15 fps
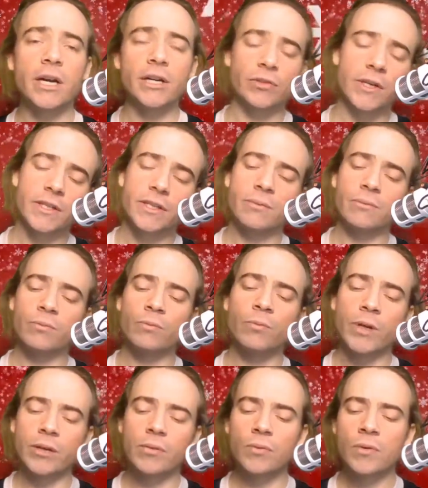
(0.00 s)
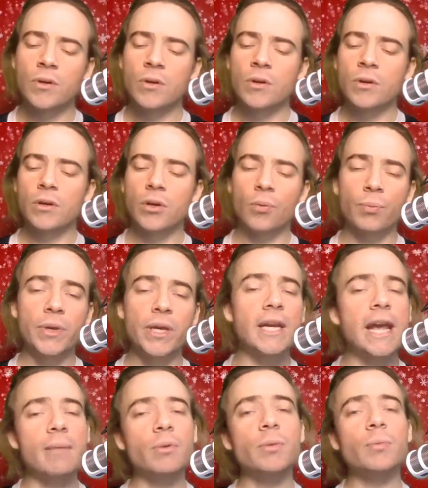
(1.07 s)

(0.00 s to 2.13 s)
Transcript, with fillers: I trust him with, you know, being able